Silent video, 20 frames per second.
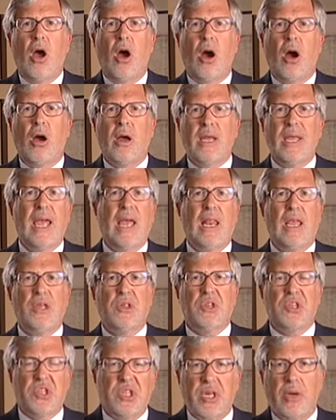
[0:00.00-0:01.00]
are getting
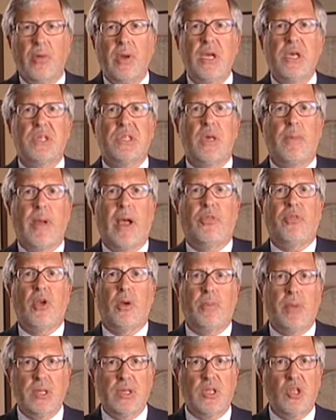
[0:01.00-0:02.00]
serious about their
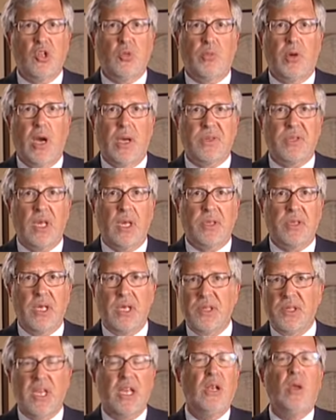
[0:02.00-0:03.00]
business
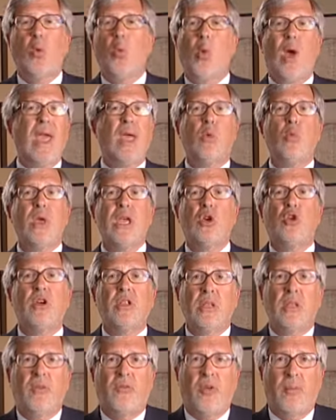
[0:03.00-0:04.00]
processes in a way we
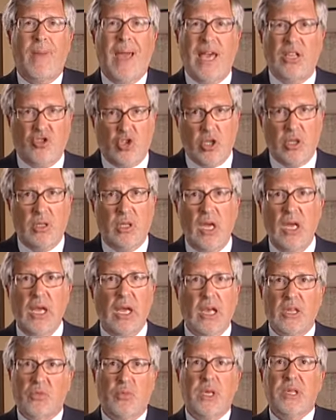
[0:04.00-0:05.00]
couldn't have imagined
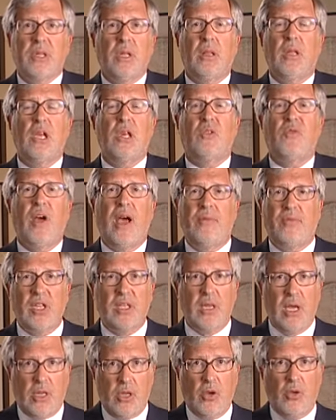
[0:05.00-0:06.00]
as recently as 5 to
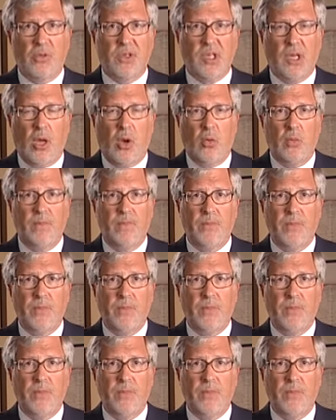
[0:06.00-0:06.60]
10 years ago.